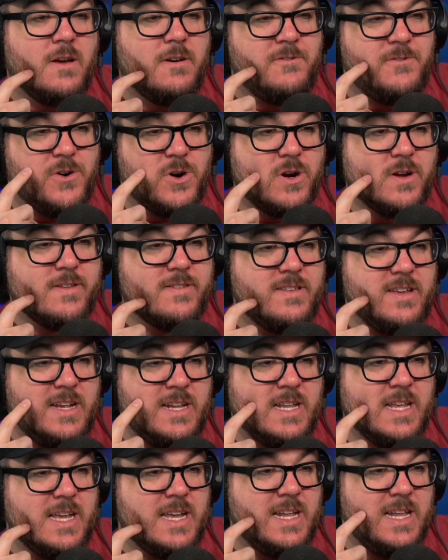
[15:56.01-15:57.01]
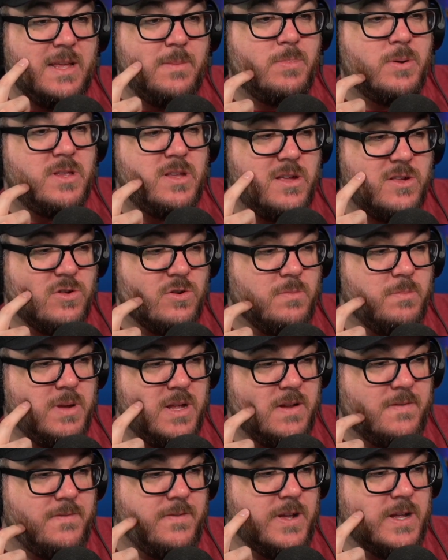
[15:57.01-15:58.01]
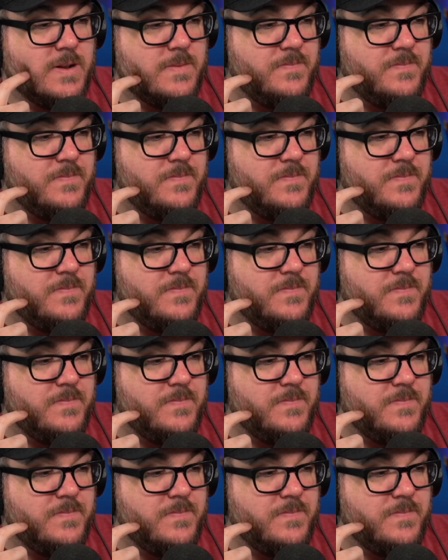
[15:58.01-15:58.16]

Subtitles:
far exceed any potential benefit.